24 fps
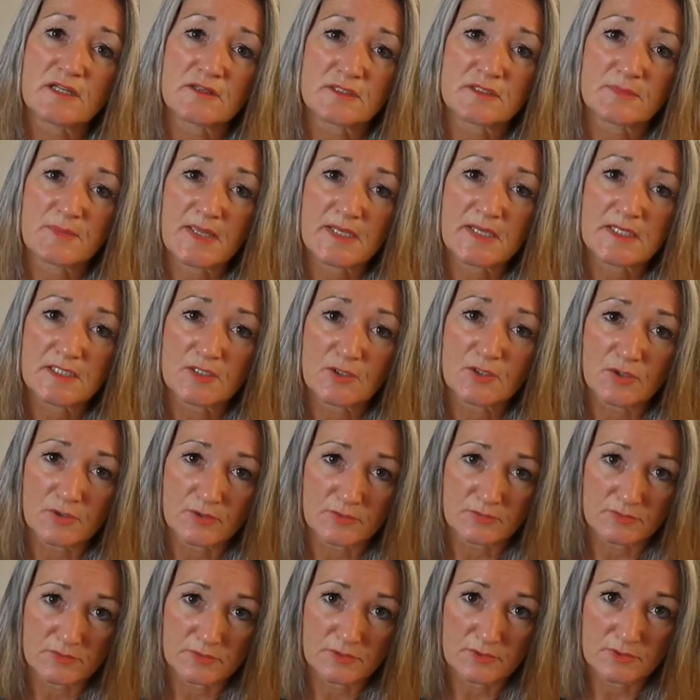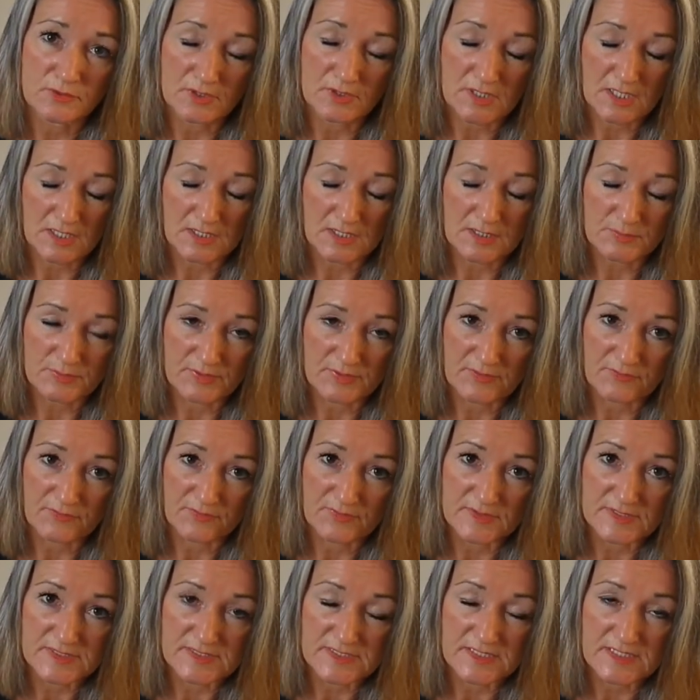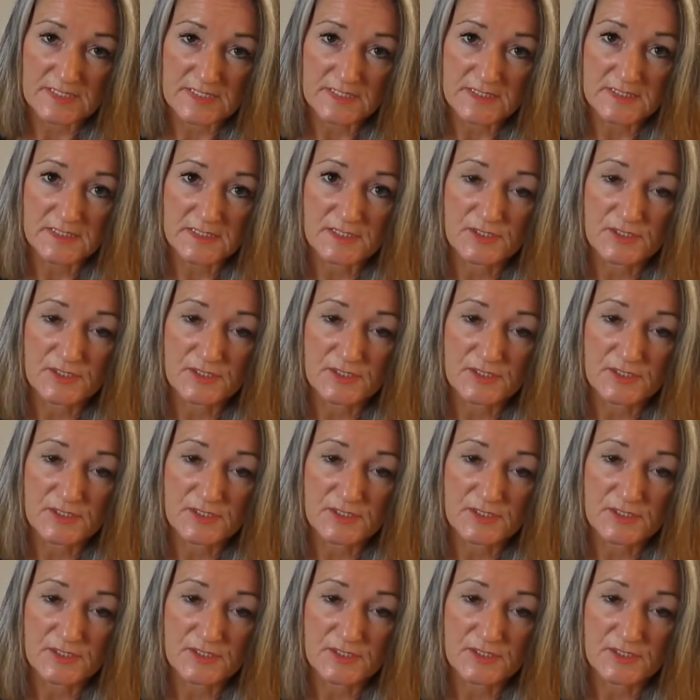depending on your colour preferences,